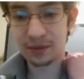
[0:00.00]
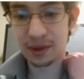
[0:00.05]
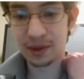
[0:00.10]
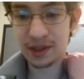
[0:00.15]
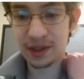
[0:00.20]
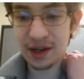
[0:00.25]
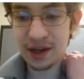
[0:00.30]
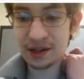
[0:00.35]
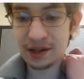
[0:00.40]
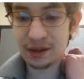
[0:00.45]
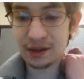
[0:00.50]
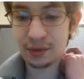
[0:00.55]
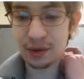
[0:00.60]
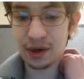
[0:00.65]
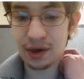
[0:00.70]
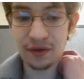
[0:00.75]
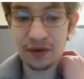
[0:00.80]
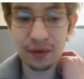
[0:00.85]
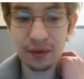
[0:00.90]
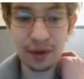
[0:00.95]
from the text,
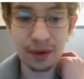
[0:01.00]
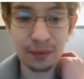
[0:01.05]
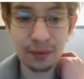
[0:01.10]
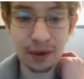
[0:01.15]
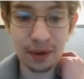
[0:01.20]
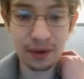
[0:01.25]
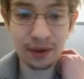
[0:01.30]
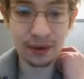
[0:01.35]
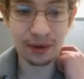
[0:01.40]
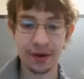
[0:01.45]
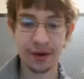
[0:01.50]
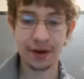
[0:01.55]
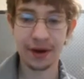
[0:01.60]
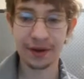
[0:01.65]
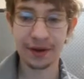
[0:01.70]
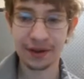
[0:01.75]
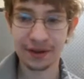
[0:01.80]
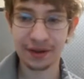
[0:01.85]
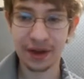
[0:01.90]
whatever it might have been. Alright,